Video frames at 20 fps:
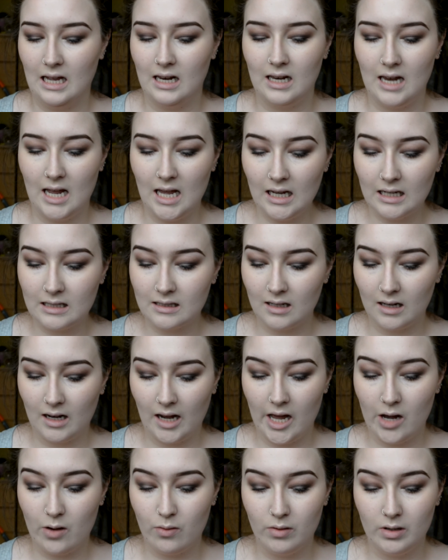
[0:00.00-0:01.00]
NYX
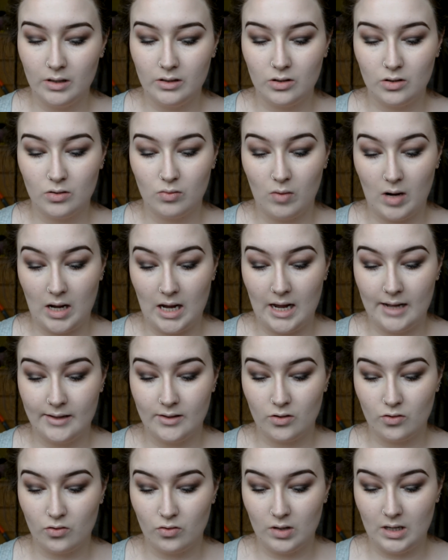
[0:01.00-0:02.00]
Liquid
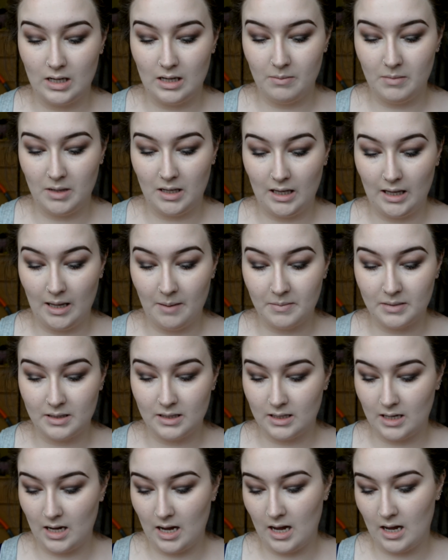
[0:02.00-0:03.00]
Suede Cream
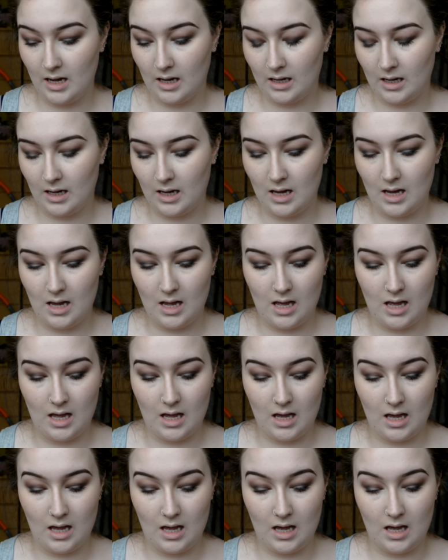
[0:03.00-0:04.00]
Lipstick
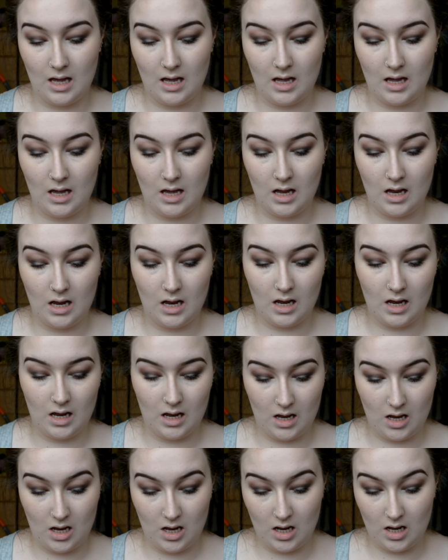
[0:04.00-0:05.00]

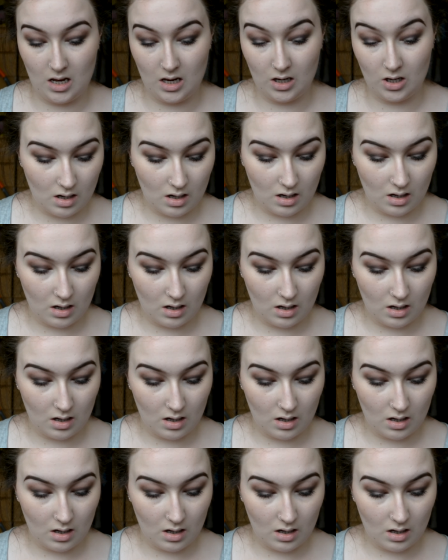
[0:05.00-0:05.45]
in...